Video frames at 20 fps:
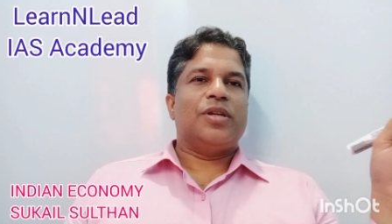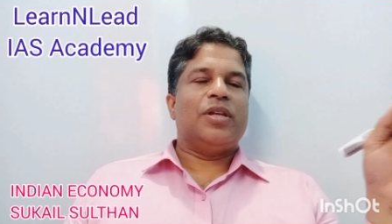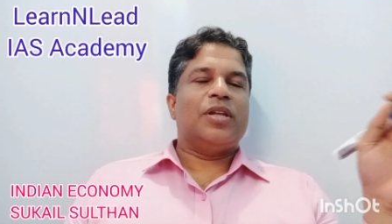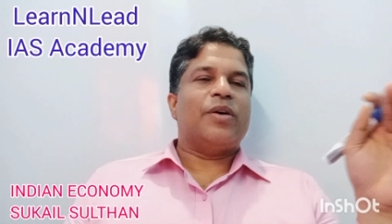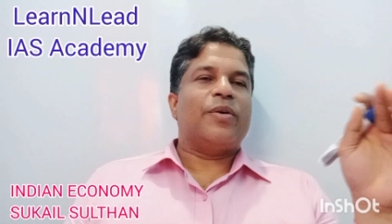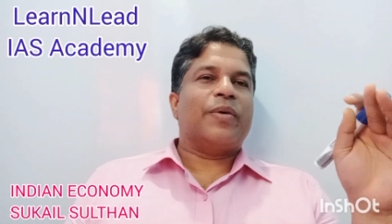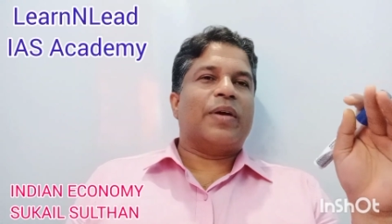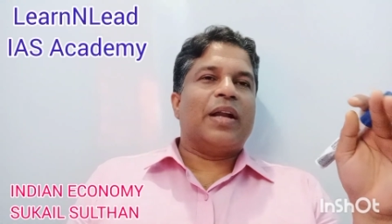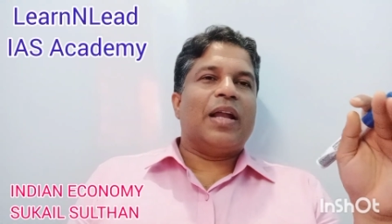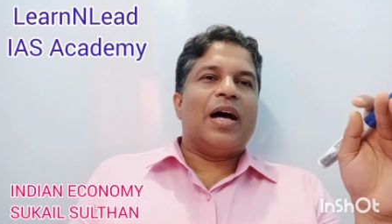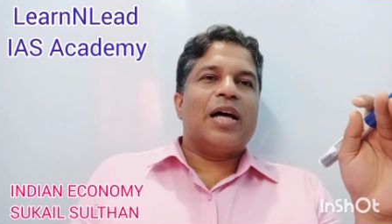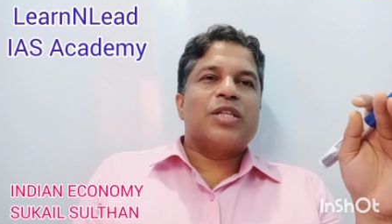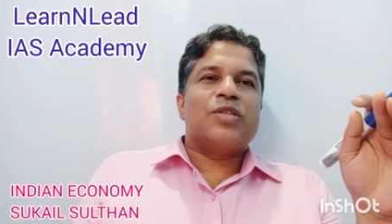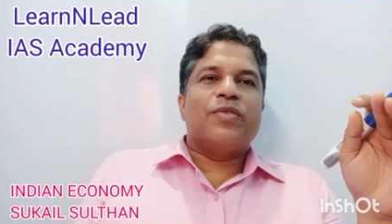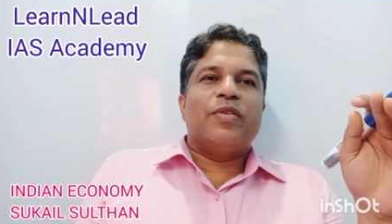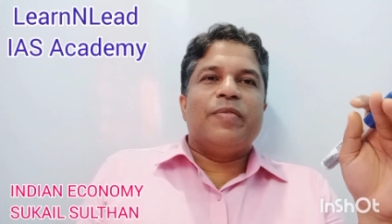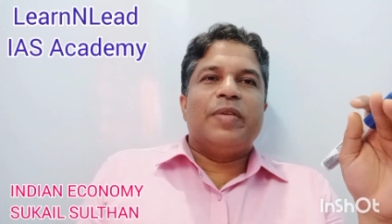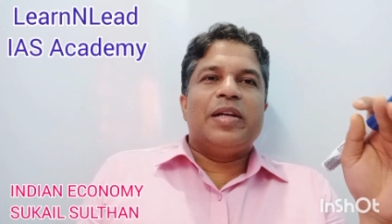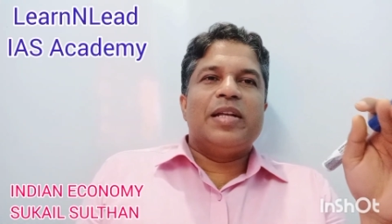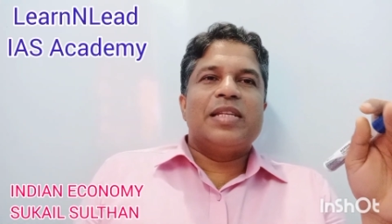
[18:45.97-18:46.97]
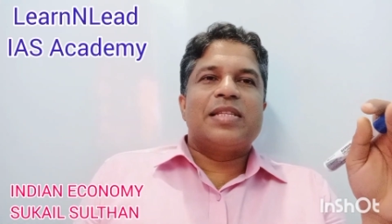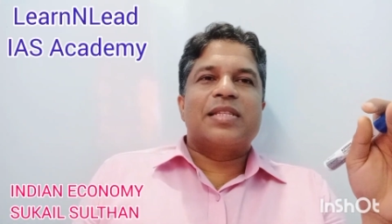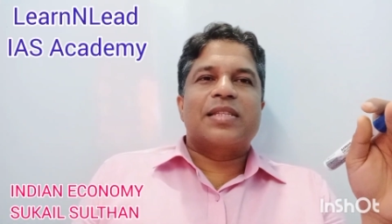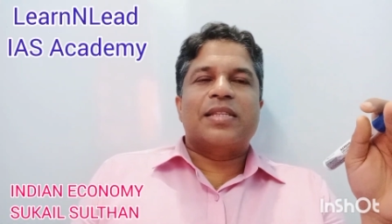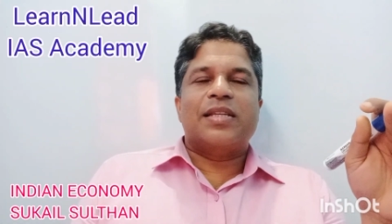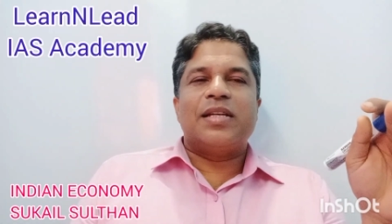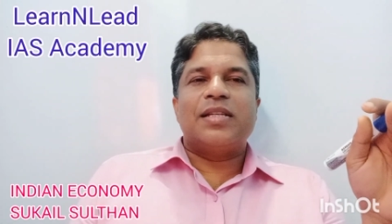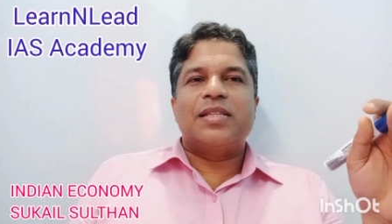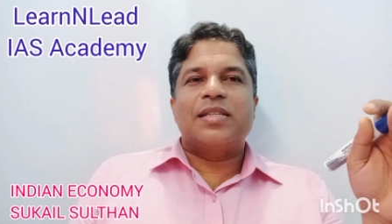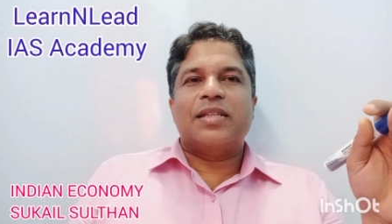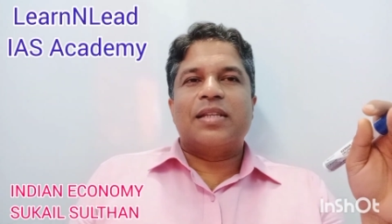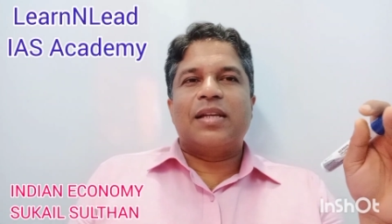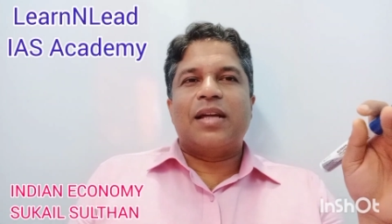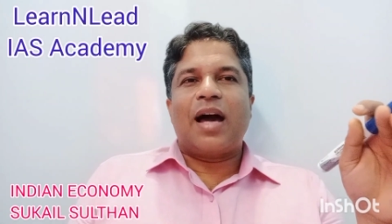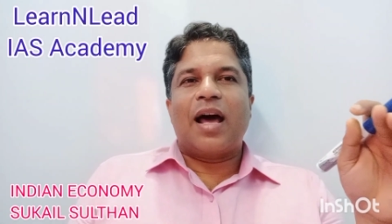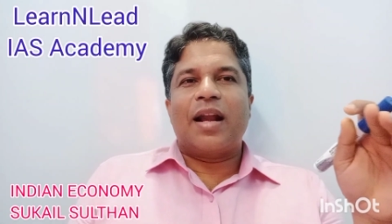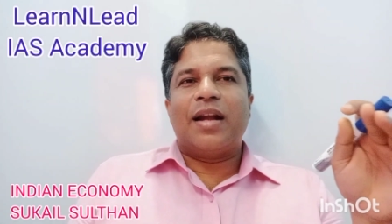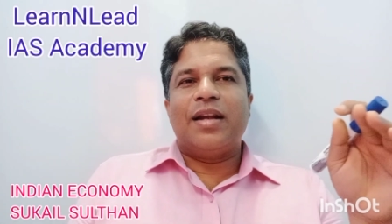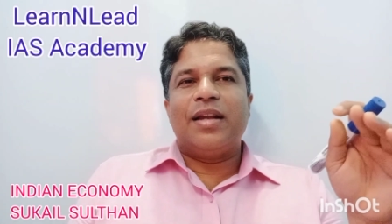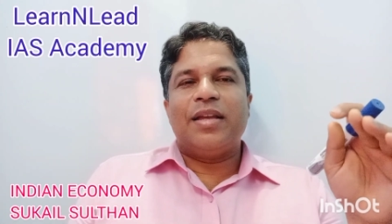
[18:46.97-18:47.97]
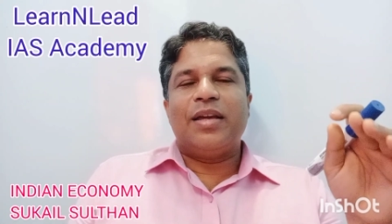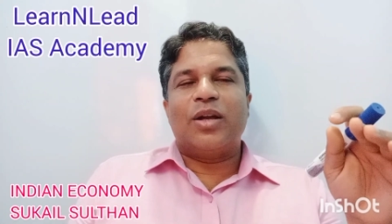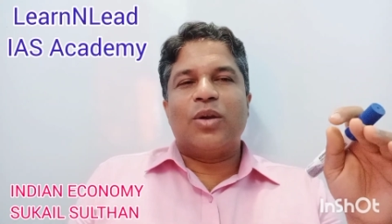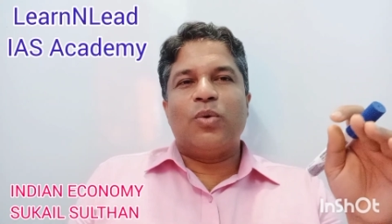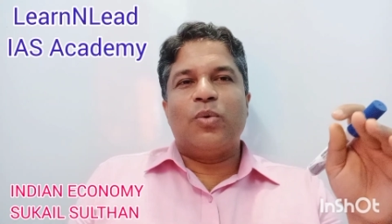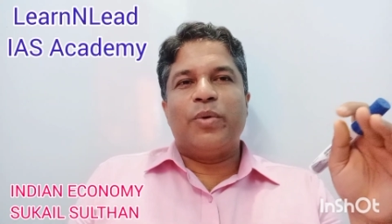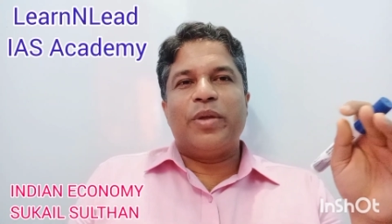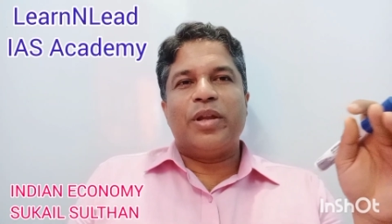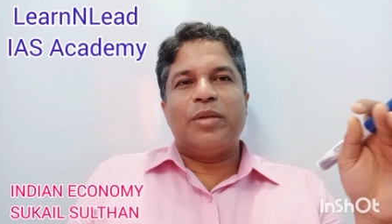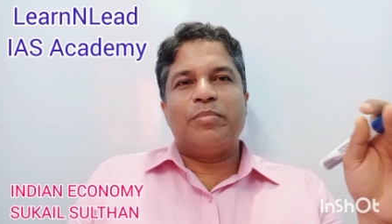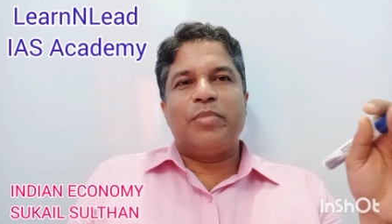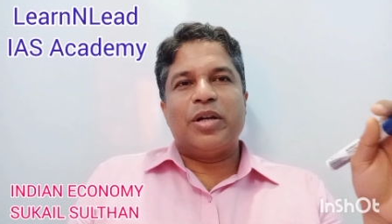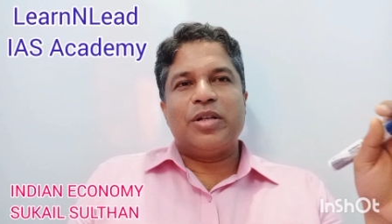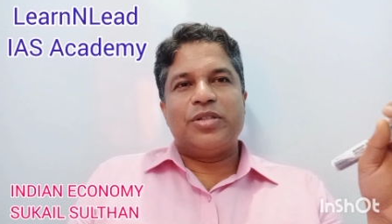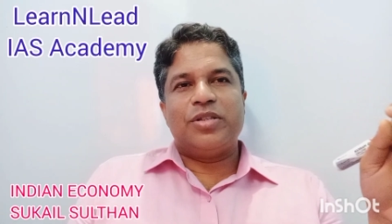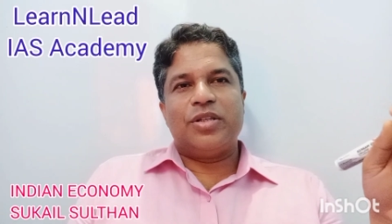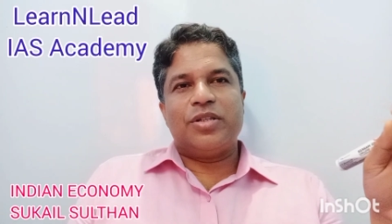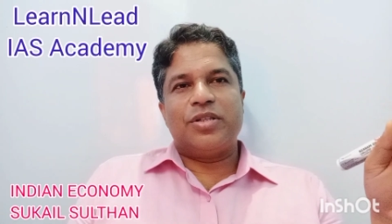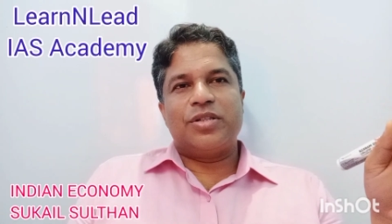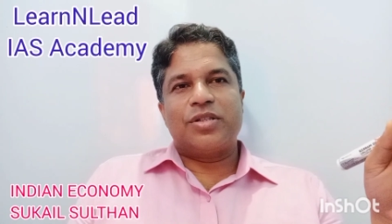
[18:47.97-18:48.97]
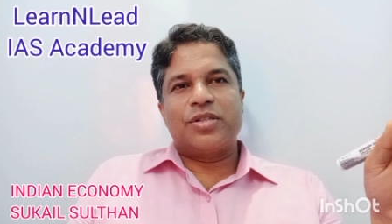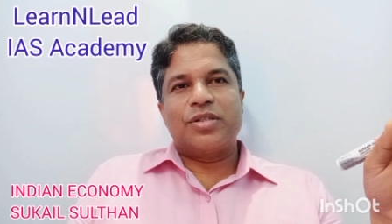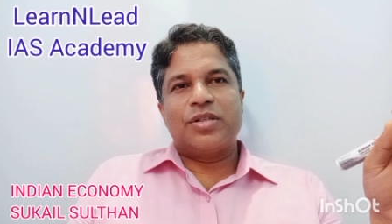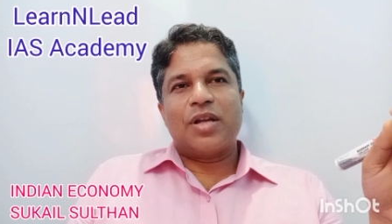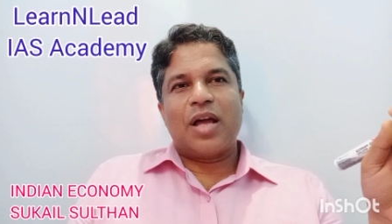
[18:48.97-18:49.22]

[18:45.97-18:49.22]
In our class, we will discuss current year union budget